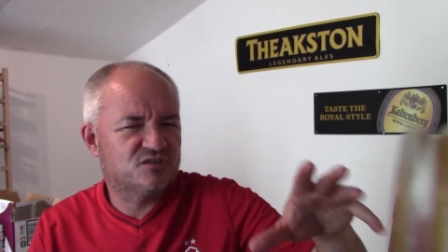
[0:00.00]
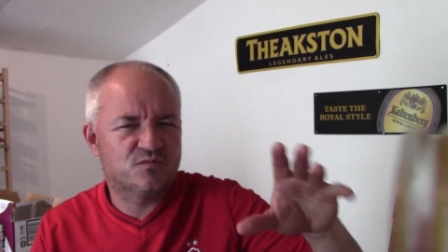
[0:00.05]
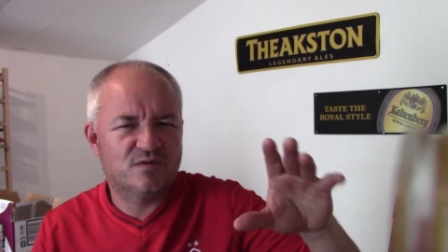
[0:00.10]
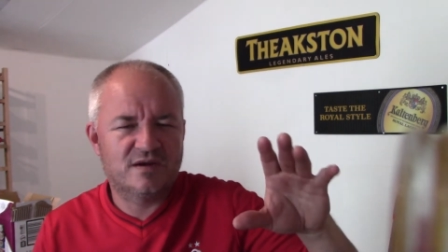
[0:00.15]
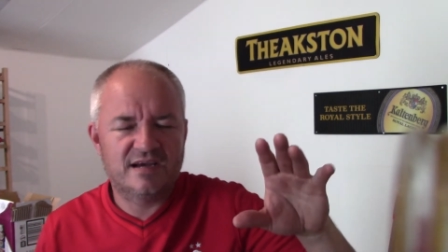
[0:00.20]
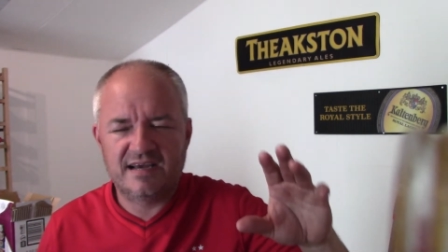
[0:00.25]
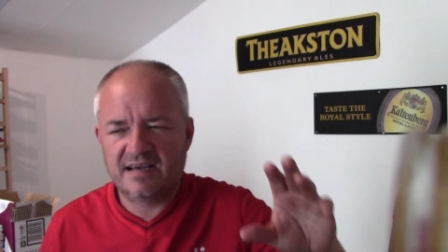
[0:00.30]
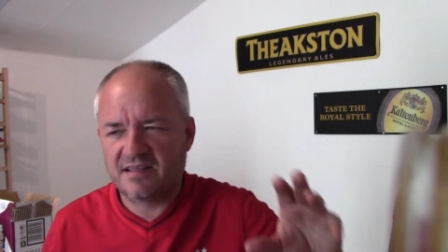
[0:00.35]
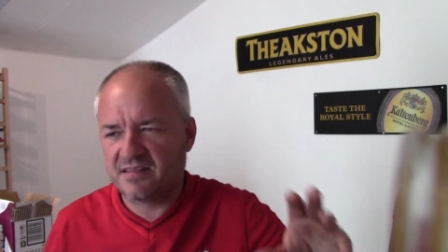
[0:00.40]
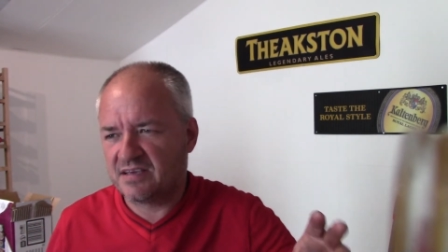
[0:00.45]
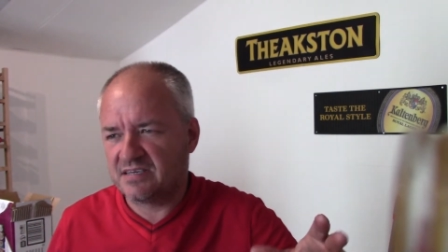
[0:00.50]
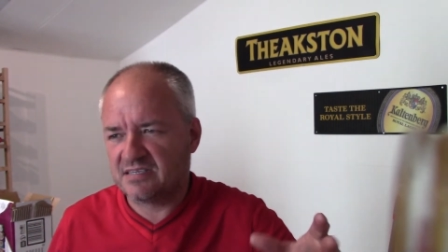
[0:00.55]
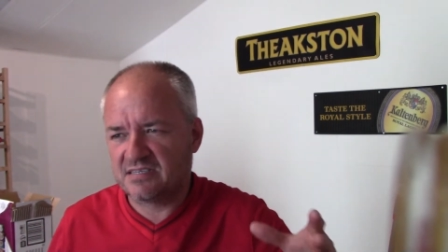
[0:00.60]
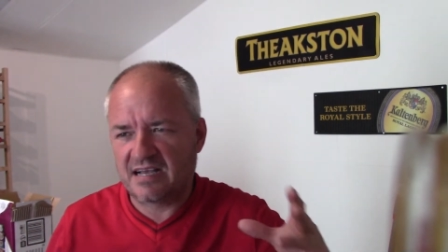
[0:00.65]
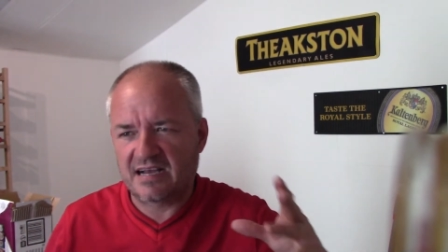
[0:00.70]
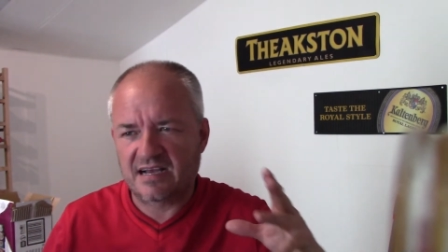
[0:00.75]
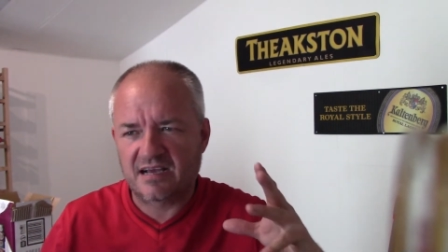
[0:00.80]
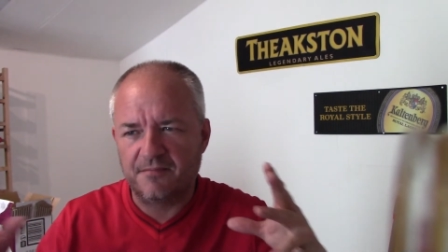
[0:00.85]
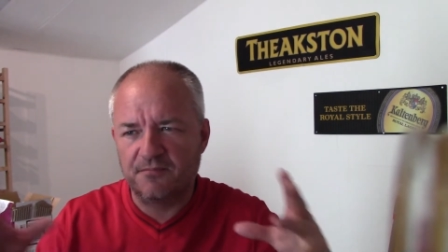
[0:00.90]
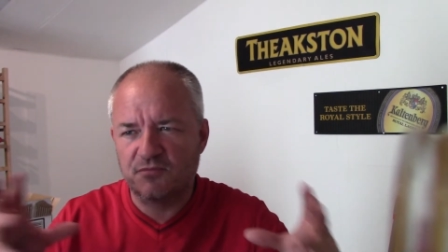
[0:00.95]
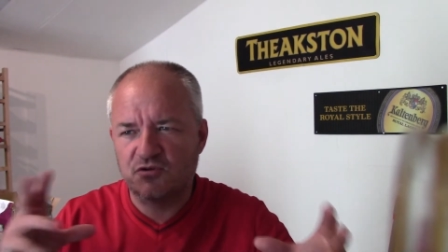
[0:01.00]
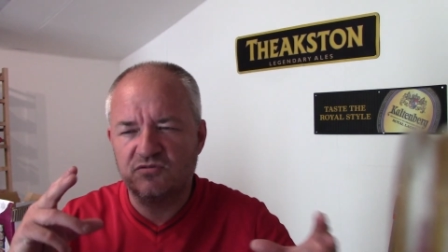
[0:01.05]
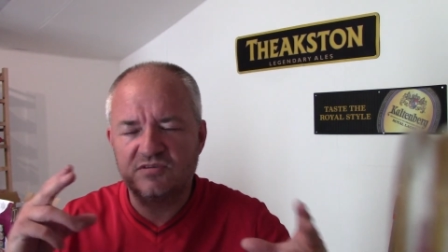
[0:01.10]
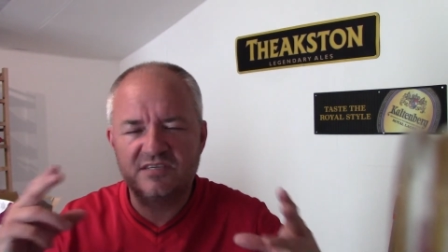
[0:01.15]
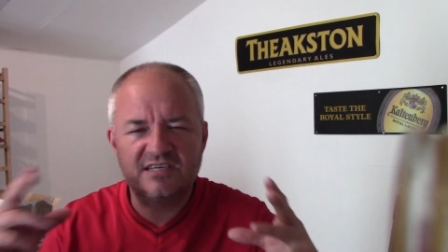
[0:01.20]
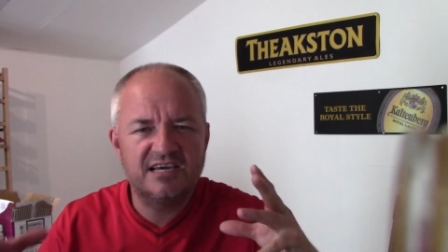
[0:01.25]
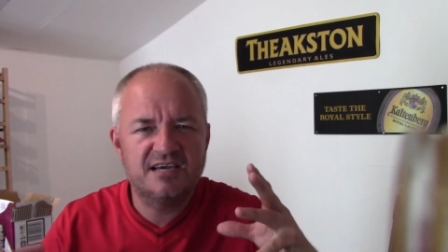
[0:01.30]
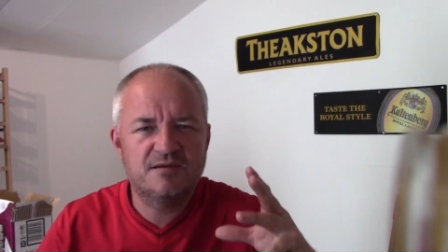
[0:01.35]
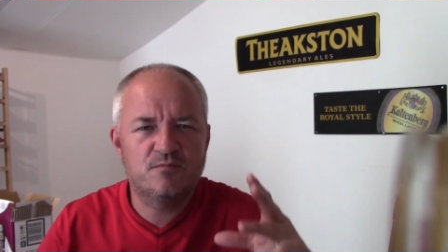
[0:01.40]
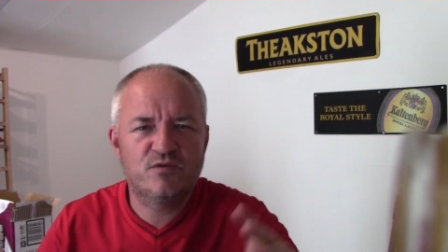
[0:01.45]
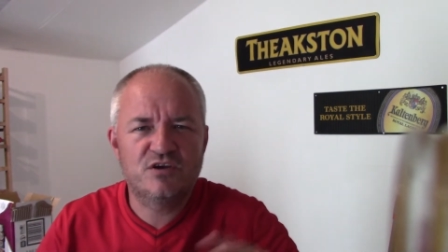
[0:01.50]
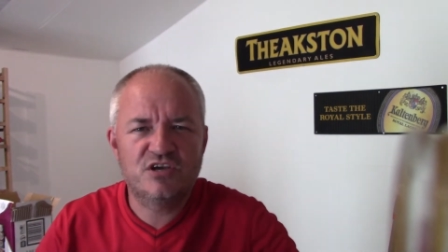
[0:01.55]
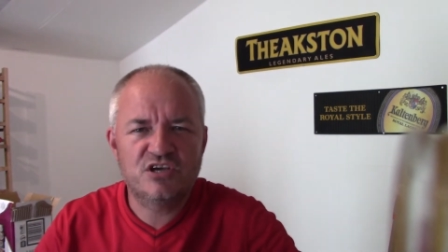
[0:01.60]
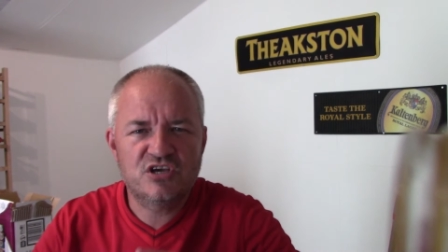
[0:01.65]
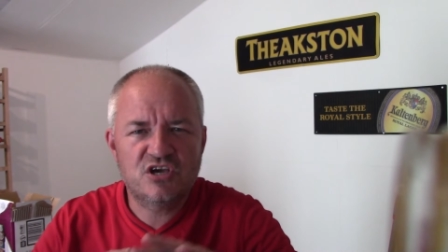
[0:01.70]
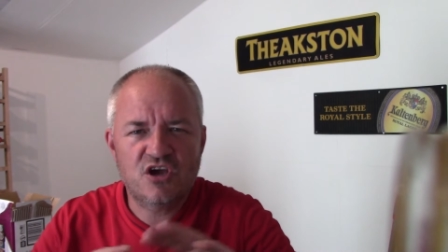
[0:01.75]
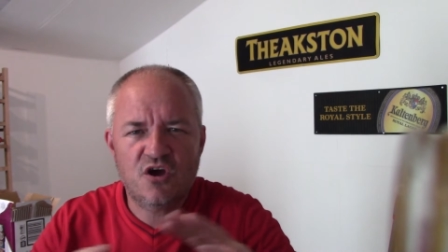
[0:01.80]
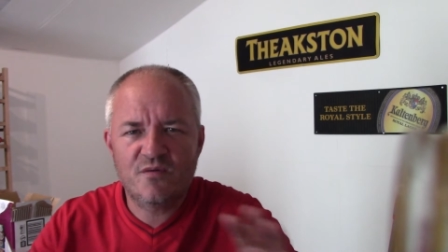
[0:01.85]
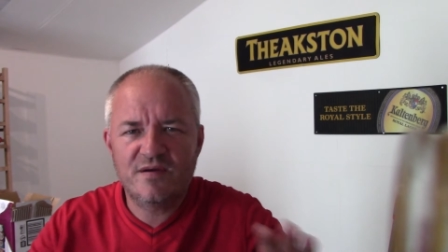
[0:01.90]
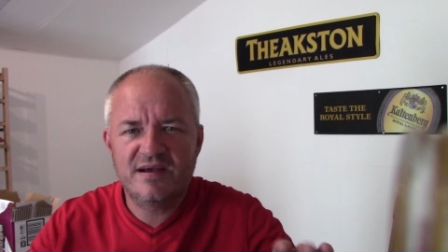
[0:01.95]
where there's like a museum where you
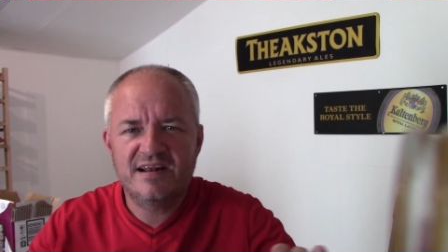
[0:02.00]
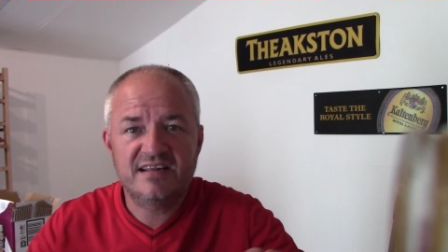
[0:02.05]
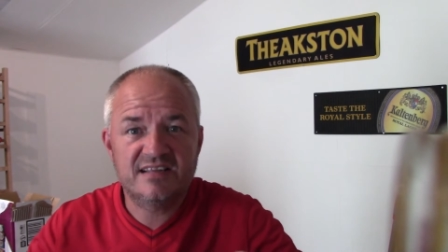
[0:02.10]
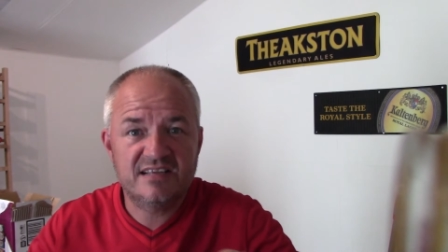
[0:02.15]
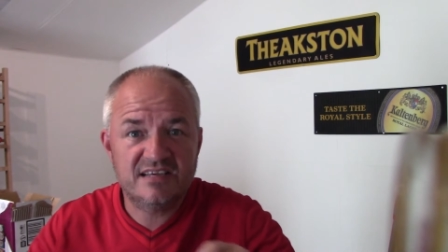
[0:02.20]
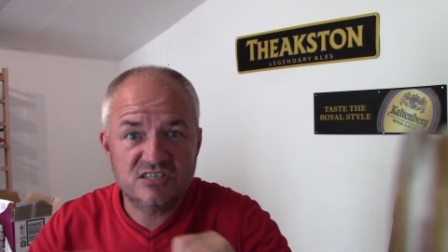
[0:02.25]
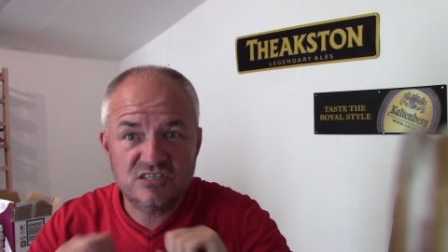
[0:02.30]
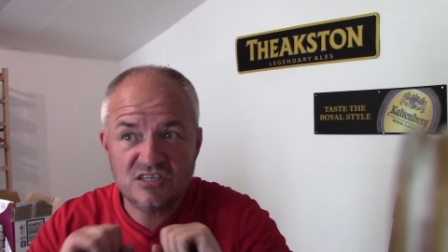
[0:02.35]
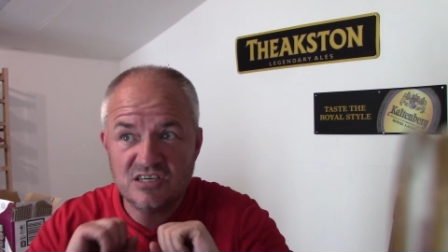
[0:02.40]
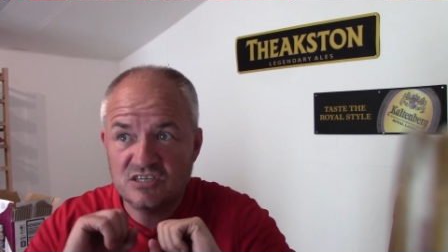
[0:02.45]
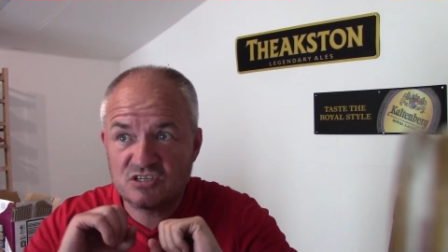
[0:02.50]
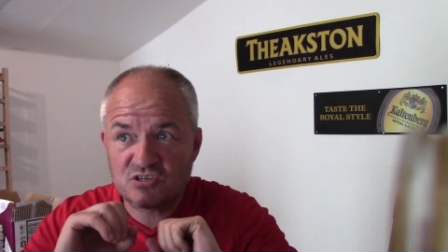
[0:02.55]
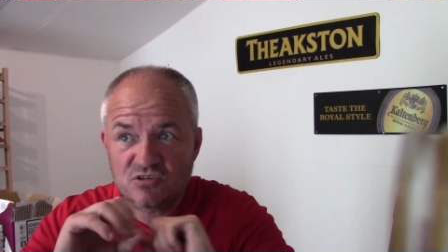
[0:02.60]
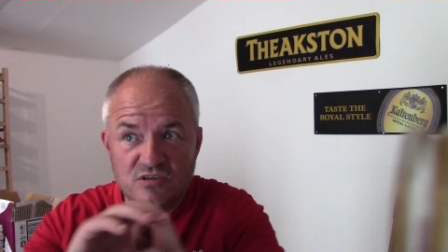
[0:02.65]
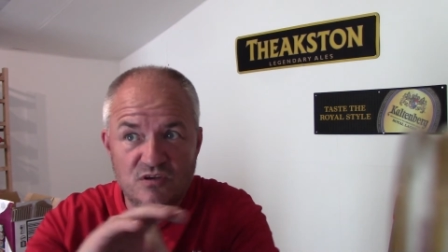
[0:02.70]
can go in and it's